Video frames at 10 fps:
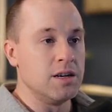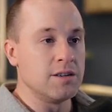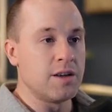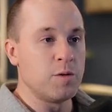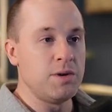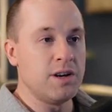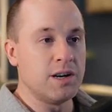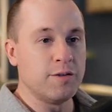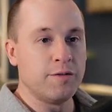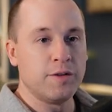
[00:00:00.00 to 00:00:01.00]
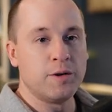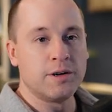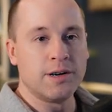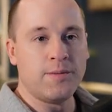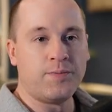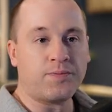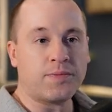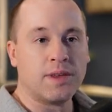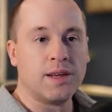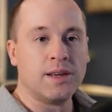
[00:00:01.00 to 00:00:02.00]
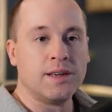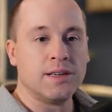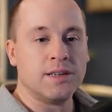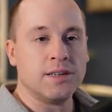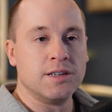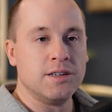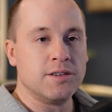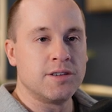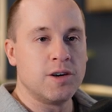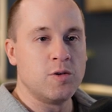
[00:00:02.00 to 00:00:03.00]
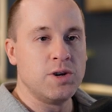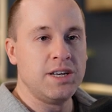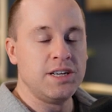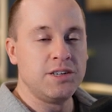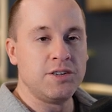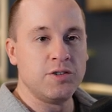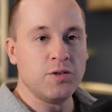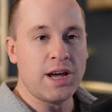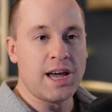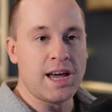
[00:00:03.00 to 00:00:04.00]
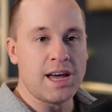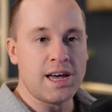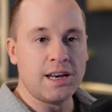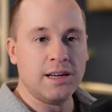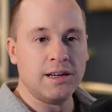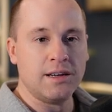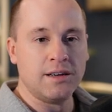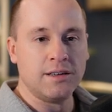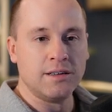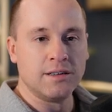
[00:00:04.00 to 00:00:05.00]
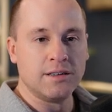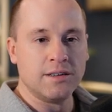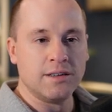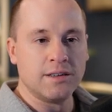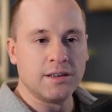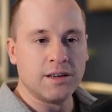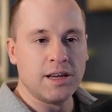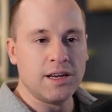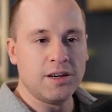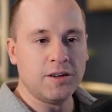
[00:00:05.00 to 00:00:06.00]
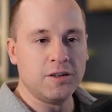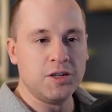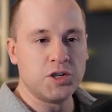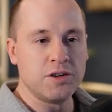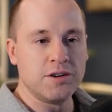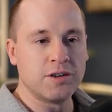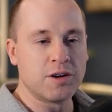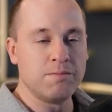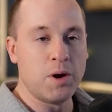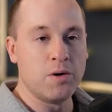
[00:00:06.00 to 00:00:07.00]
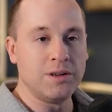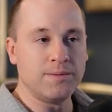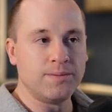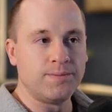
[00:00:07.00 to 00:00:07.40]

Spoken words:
So that'll be our floor. So we need to add a collision component.